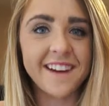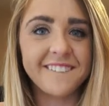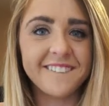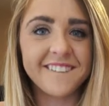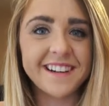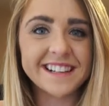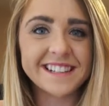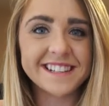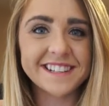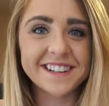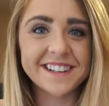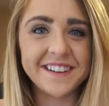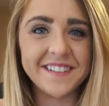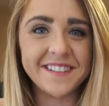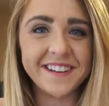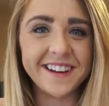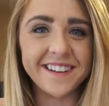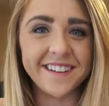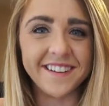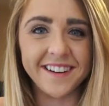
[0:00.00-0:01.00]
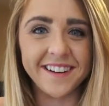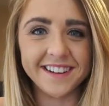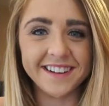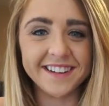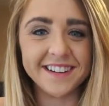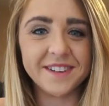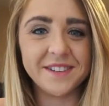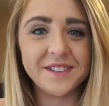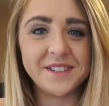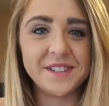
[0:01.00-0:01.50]
What's going on
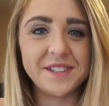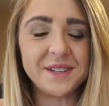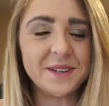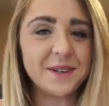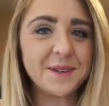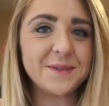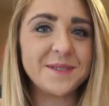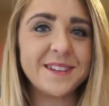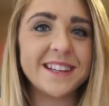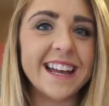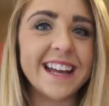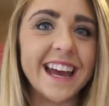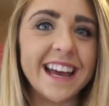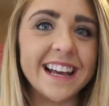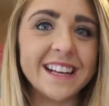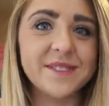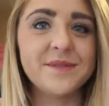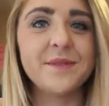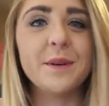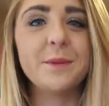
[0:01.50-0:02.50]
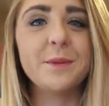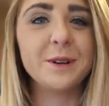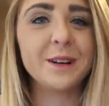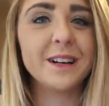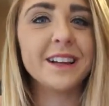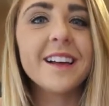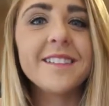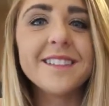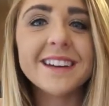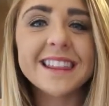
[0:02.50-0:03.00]
YouTube? Today is
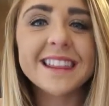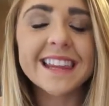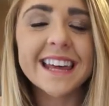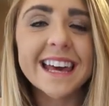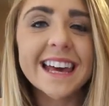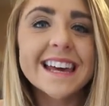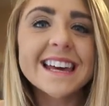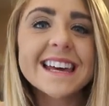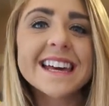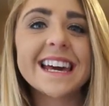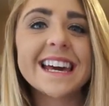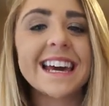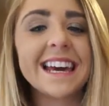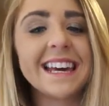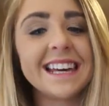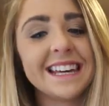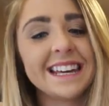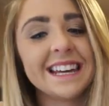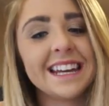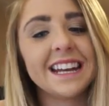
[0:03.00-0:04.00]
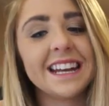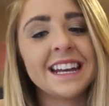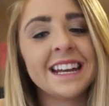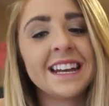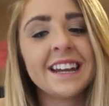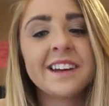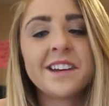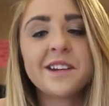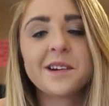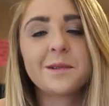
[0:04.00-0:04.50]
February 11th
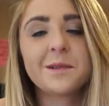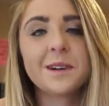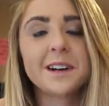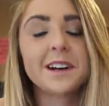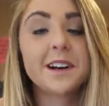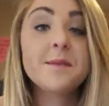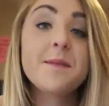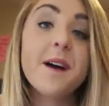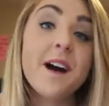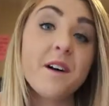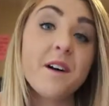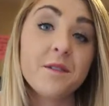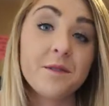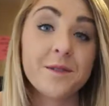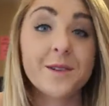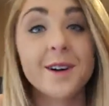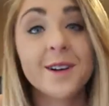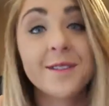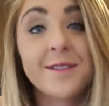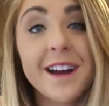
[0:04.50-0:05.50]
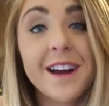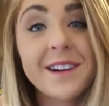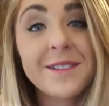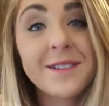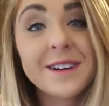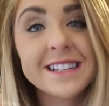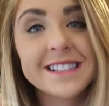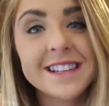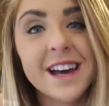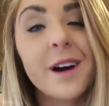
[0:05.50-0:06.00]
and we're about 4 to 5
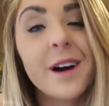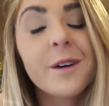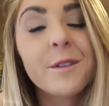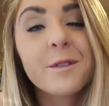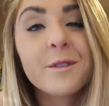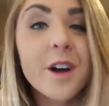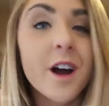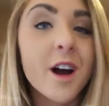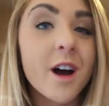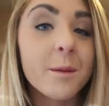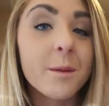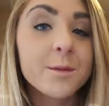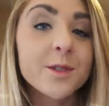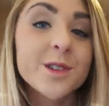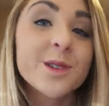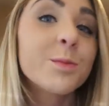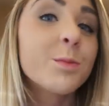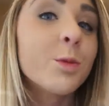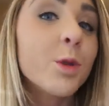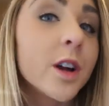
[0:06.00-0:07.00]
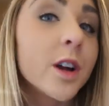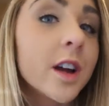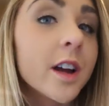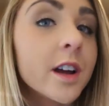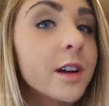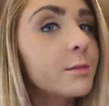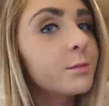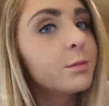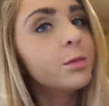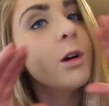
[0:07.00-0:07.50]
weeks out from
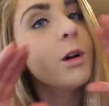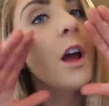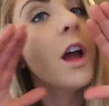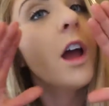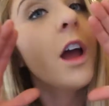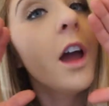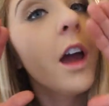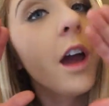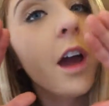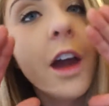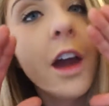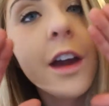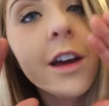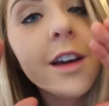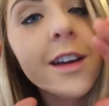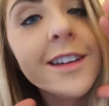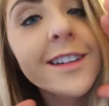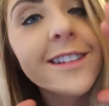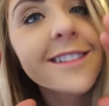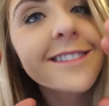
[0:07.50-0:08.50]
spring break.